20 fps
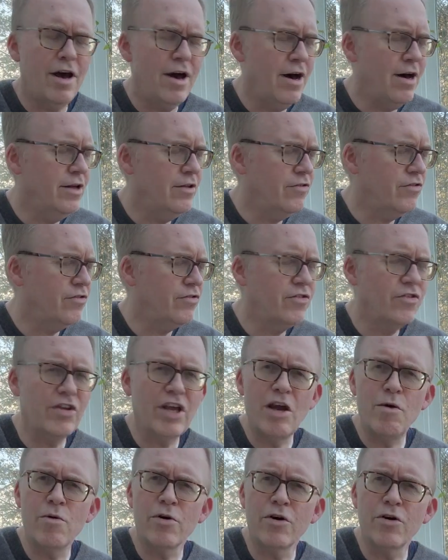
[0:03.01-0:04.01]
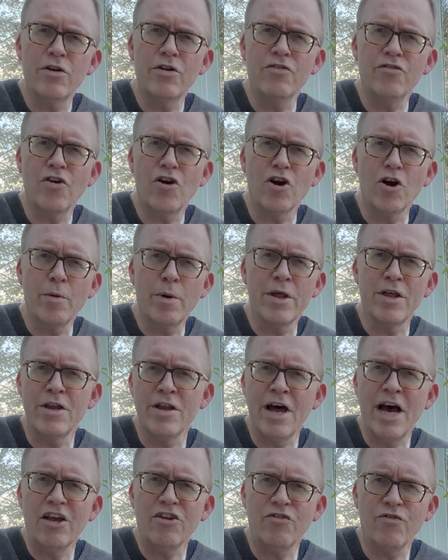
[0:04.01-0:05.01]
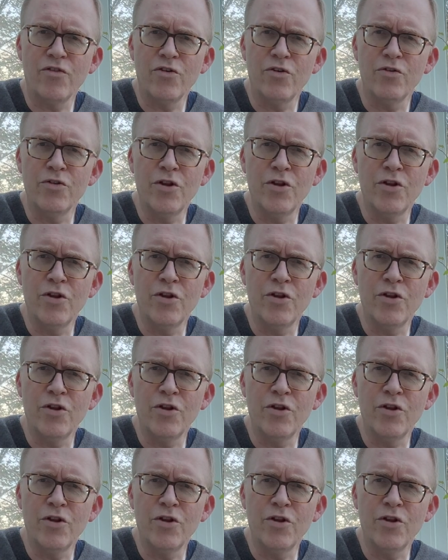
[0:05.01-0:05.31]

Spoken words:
And today we're going to talk about the Nashville